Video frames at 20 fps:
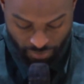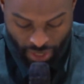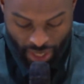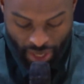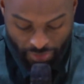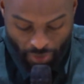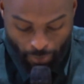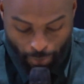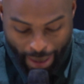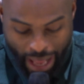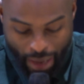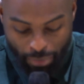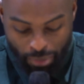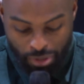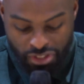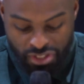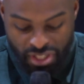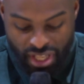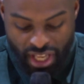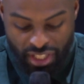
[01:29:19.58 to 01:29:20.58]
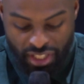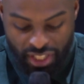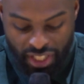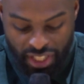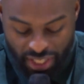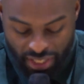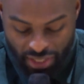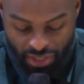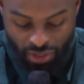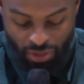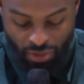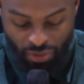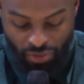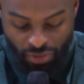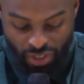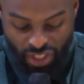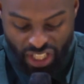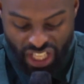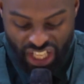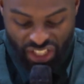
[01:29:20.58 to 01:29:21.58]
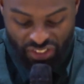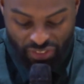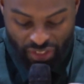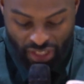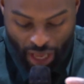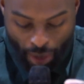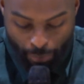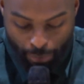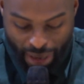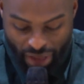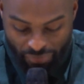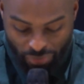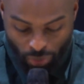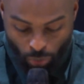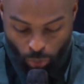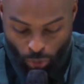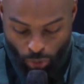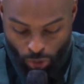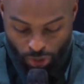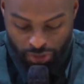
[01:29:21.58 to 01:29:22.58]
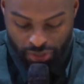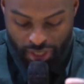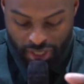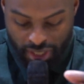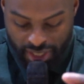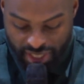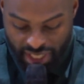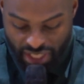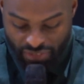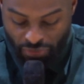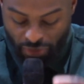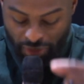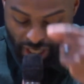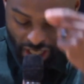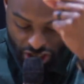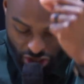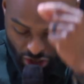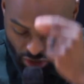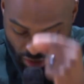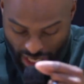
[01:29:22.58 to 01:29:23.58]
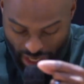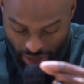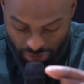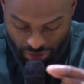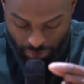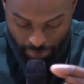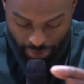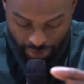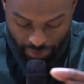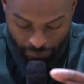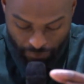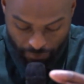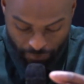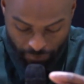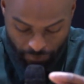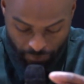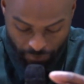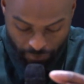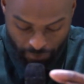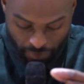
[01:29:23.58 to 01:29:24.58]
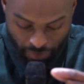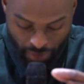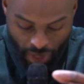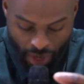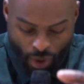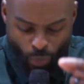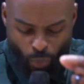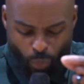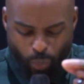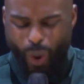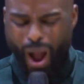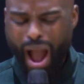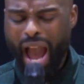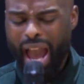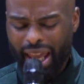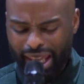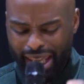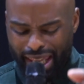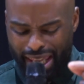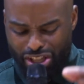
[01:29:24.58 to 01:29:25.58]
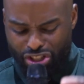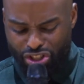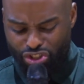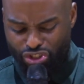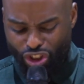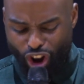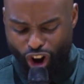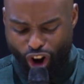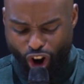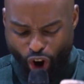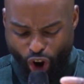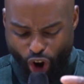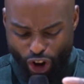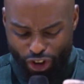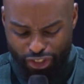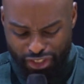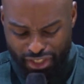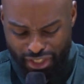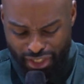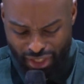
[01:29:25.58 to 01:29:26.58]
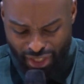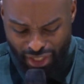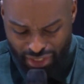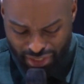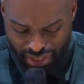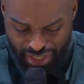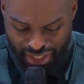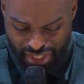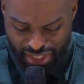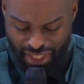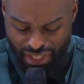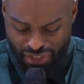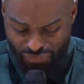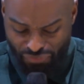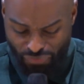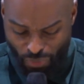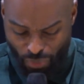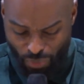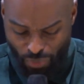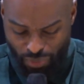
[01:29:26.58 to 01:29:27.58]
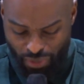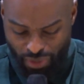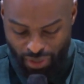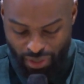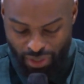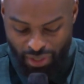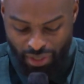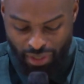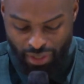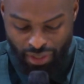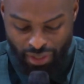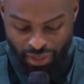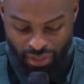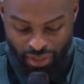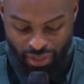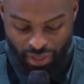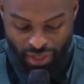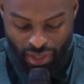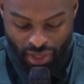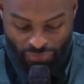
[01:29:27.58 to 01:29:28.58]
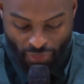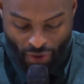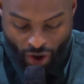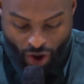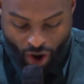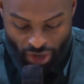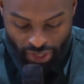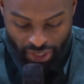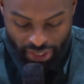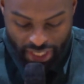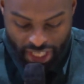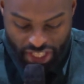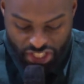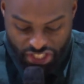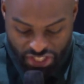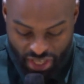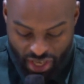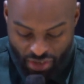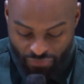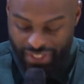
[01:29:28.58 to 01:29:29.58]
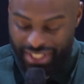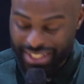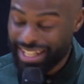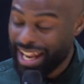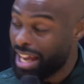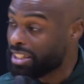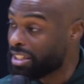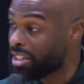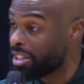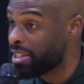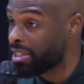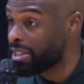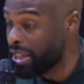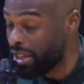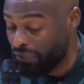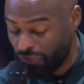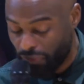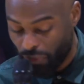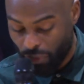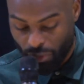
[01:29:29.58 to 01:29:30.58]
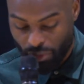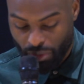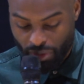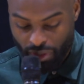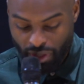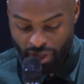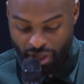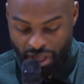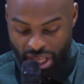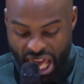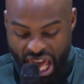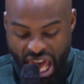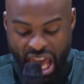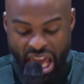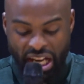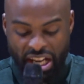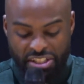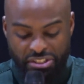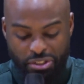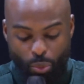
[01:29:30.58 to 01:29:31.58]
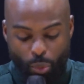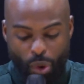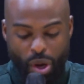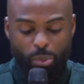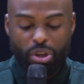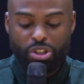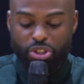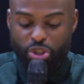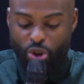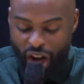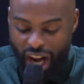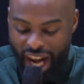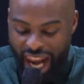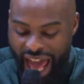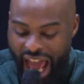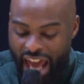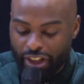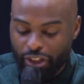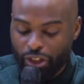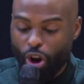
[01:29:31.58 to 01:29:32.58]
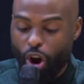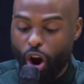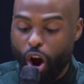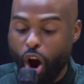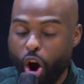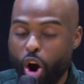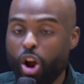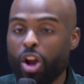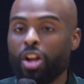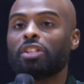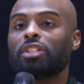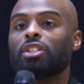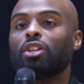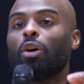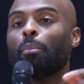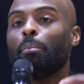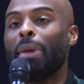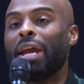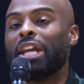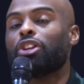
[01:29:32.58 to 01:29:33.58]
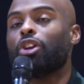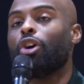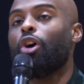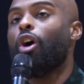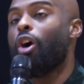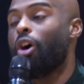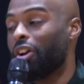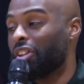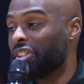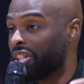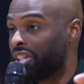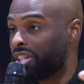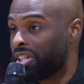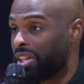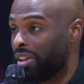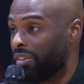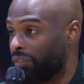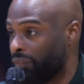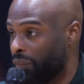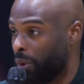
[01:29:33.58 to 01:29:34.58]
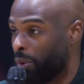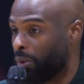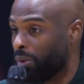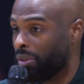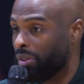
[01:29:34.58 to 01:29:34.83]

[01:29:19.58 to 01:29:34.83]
The Bible is saying here about the word deceitful that stood out to me. Why is the heart deceitful? The heart in itself is not deceitful. It is what you allowed in your heart to make your heart deceitful.